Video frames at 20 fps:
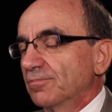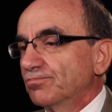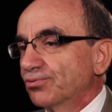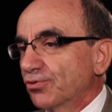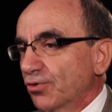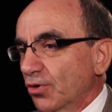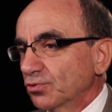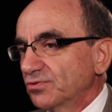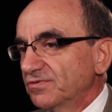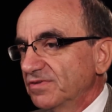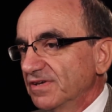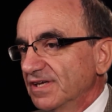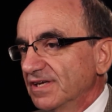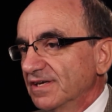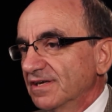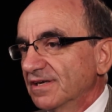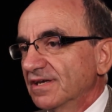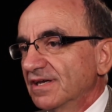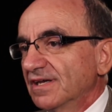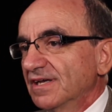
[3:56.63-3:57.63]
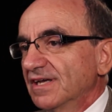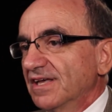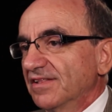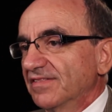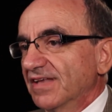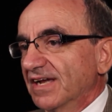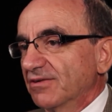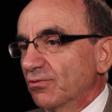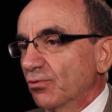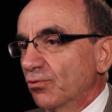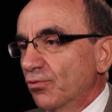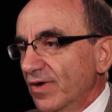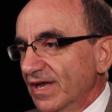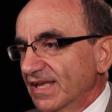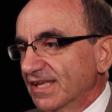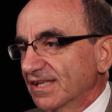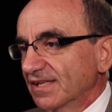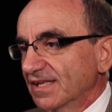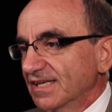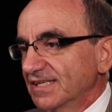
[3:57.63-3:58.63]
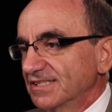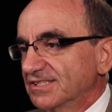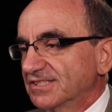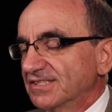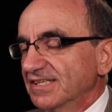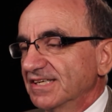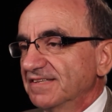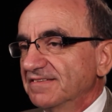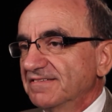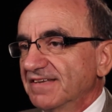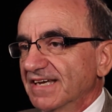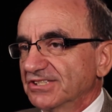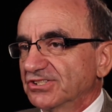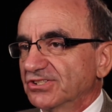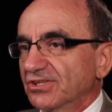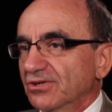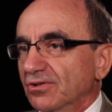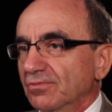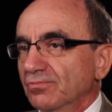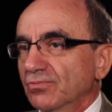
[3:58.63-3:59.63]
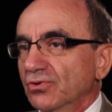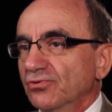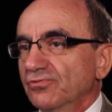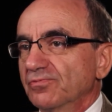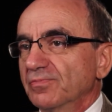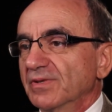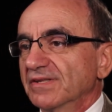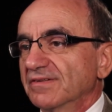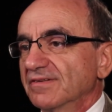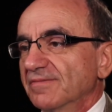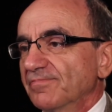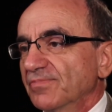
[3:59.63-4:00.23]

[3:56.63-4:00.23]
protein that regulates intestinal movement.